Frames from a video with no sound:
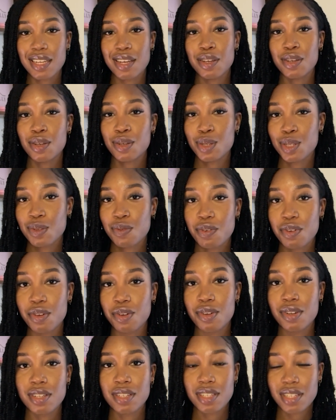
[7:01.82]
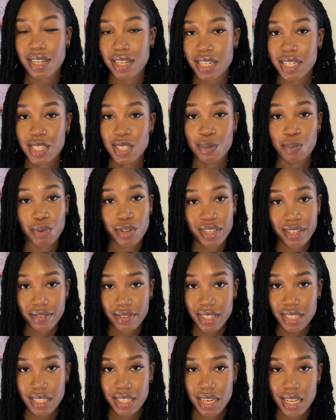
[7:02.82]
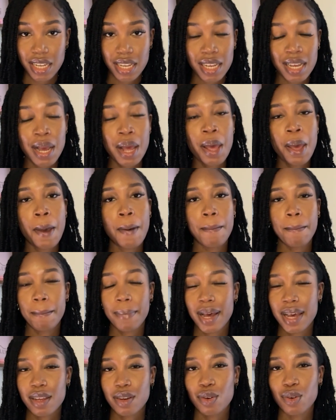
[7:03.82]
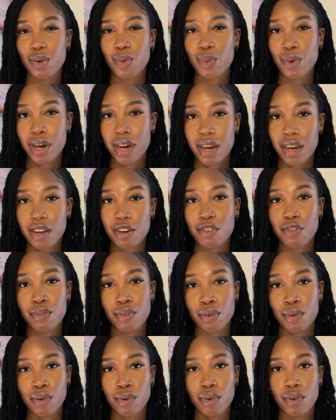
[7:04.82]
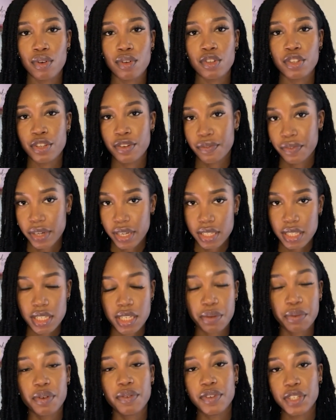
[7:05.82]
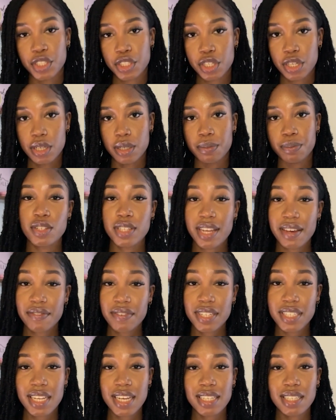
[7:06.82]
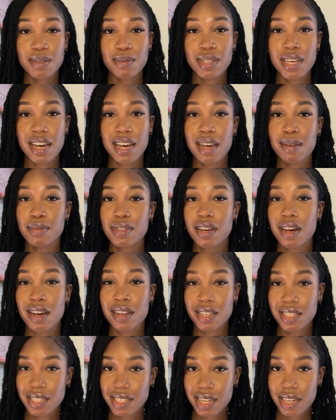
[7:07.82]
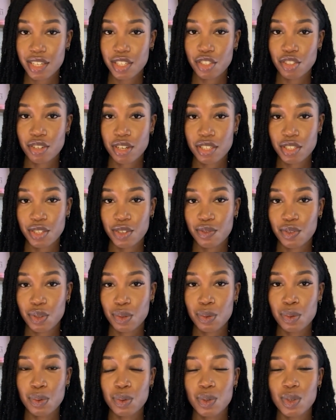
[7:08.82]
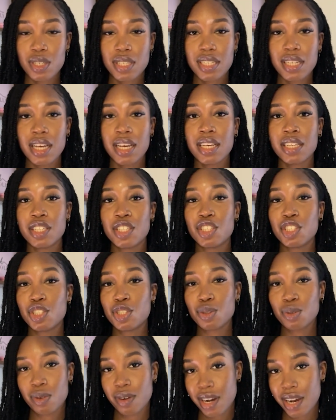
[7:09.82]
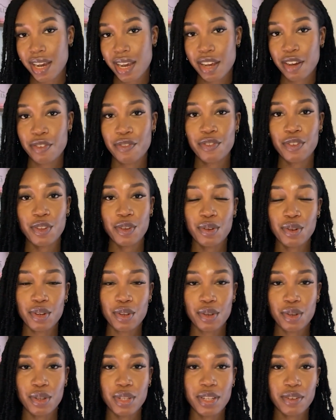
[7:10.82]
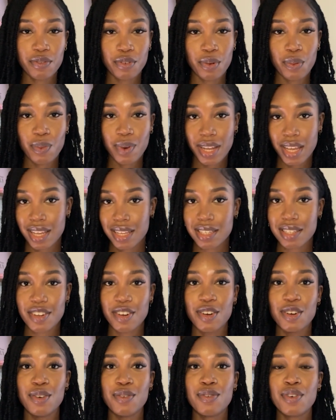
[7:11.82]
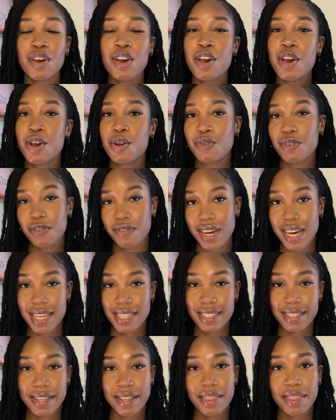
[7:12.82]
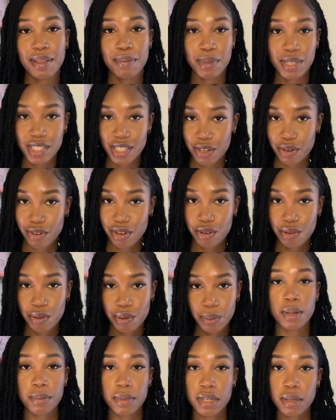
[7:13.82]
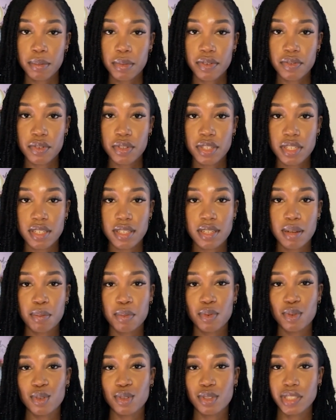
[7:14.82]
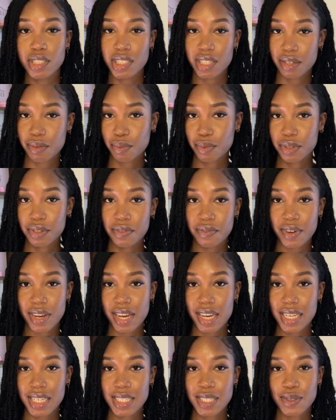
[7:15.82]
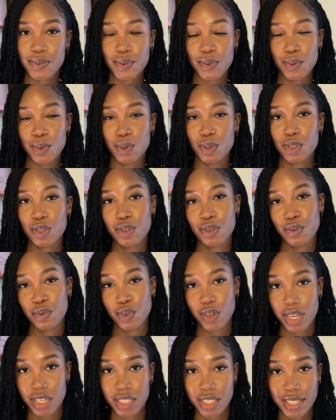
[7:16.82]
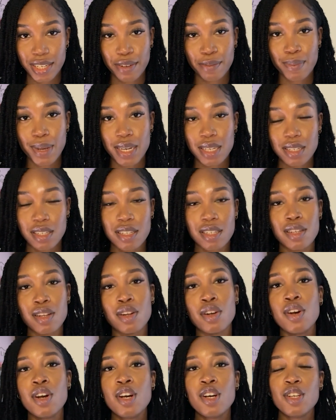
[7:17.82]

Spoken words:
that you use for your studies previously might not work for university revision. So definitely take some time to understand the structure of the course and try a few new different ways of revising the material. So I'm going to move on to some more general advice for your first year of medicine.